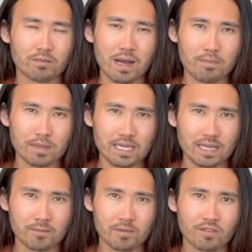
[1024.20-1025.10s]
it might be,
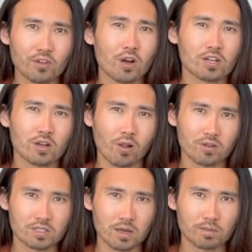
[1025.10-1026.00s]
a few hundred
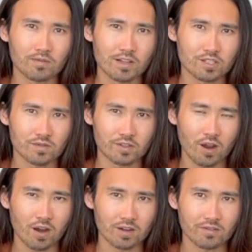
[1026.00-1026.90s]
dollars on professional
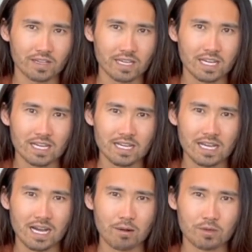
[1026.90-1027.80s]
photography
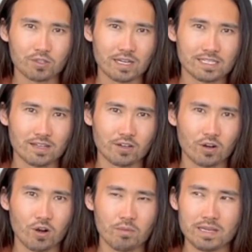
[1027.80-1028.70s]
uh, when trying to sell your
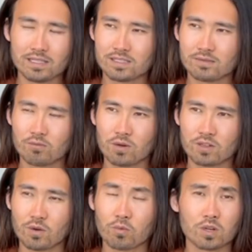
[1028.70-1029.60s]
home is one
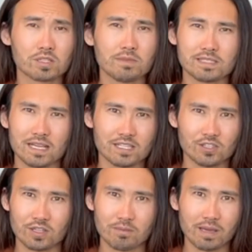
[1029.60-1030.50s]
of the worst mistakes
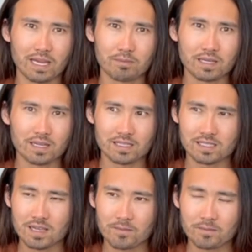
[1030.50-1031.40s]
you can make because
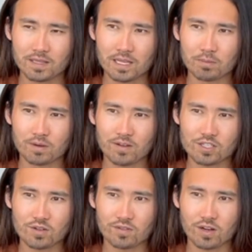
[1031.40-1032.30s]
you know,
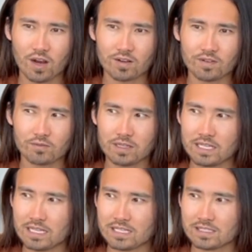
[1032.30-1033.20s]
professional photography
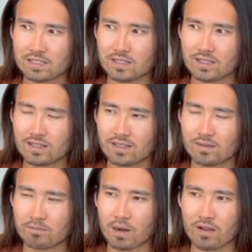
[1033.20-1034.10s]
really is uh,
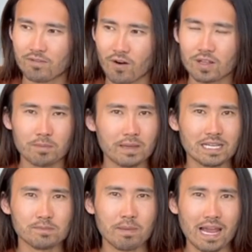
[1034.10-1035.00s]
by far the
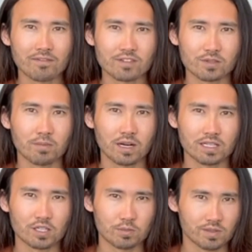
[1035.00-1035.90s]
biggest bang for your buck
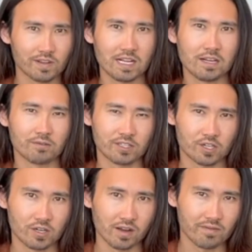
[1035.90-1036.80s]
in terms of getting a
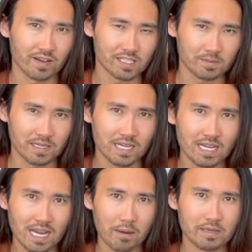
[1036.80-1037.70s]
return on investment.
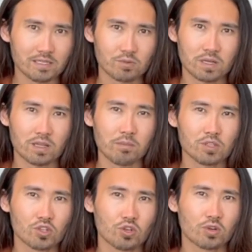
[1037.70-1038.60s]
I mean, it's one of the
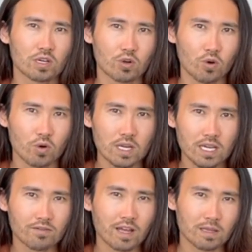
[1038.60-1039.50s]
most critical,
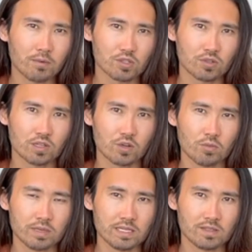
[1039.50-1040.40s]
if not the most critical
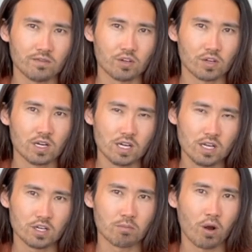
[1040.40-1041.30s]
piece of your,
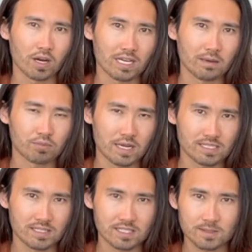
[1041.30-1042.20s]
your marketing
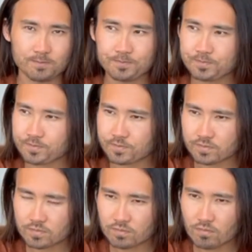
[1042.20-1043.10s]
presence
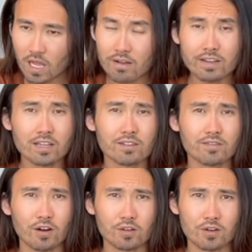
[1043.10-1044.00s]
having good
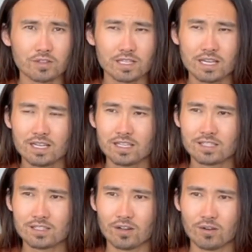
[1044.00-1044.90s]
photos.
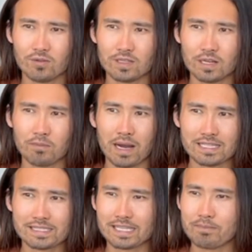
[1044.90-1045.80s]
So, you know, by
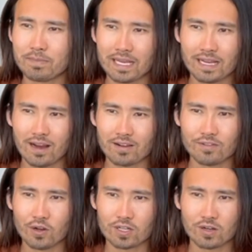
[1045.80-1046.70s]
skimping on a
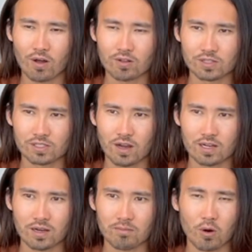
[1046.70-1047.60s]
few hundred dollars on
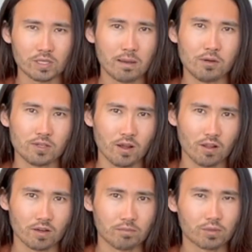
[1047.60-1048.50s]
a multi-million
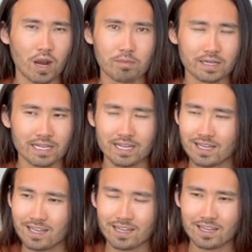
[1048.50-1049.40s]
dollar property
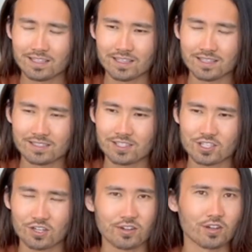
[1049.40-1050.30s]
is, is such
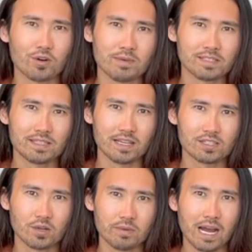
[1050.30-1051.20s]
a critical mistake.
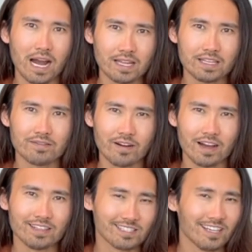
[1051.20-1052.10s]
So we highly
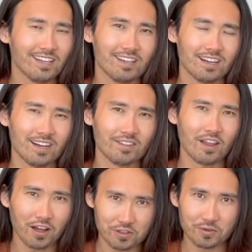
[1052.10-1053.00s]
advise uh,
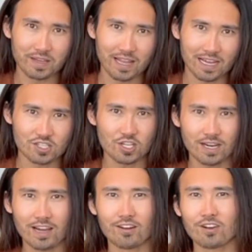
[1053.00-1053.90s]
not doing that.
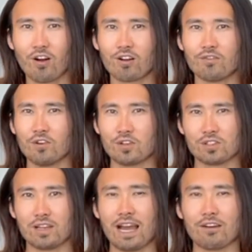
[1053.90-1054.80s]
Check out our photos
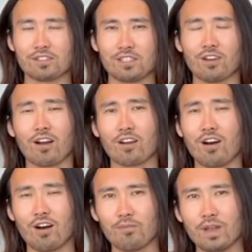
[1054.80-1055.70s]
on
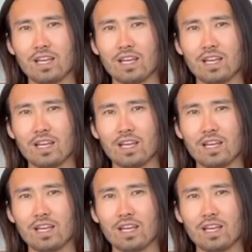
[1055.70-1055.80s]
hauseit.com